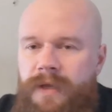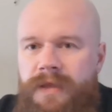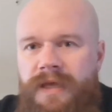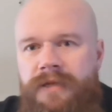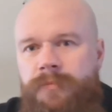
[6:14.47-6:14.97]

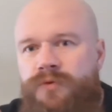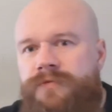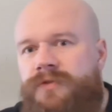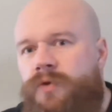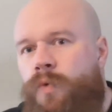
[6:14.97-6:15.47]
And then it
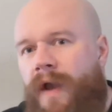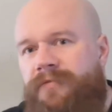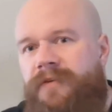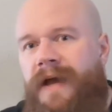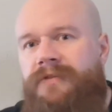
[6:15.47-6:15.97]
moves quite
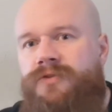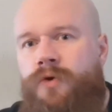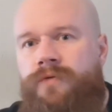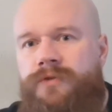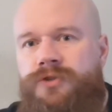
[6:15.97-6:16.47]
fast
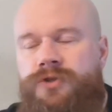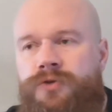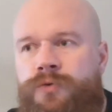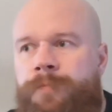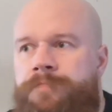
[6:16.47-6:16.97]
over
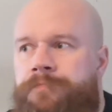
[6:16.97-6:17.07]
to